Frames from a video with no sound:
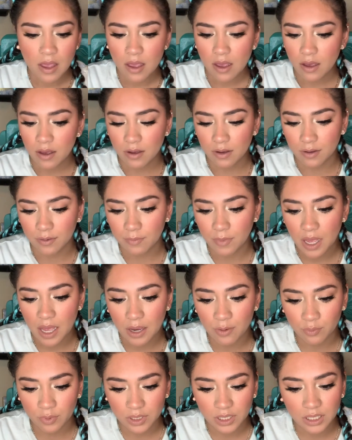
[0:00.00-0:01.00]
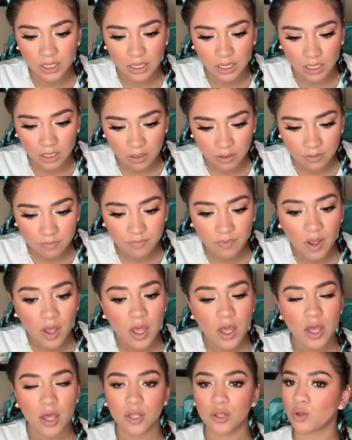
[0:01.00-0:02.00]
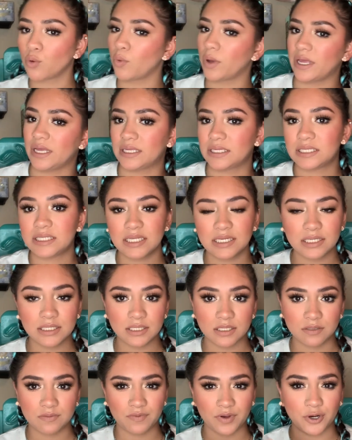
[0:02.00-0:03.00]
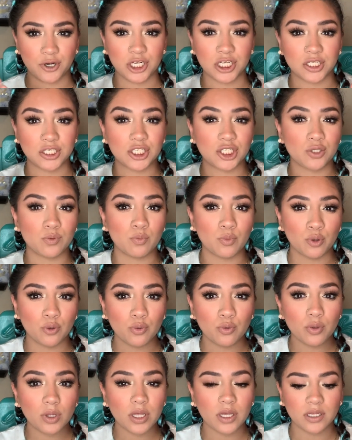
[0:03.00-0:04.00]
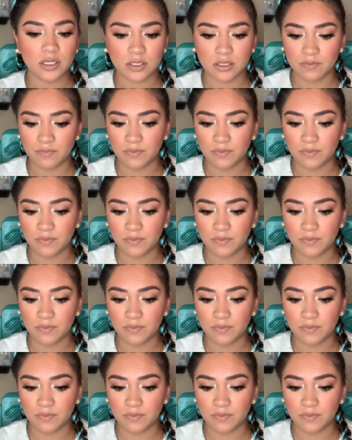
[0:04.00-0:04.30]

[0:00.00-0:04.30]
I really love the way it sits. It's very smooth. It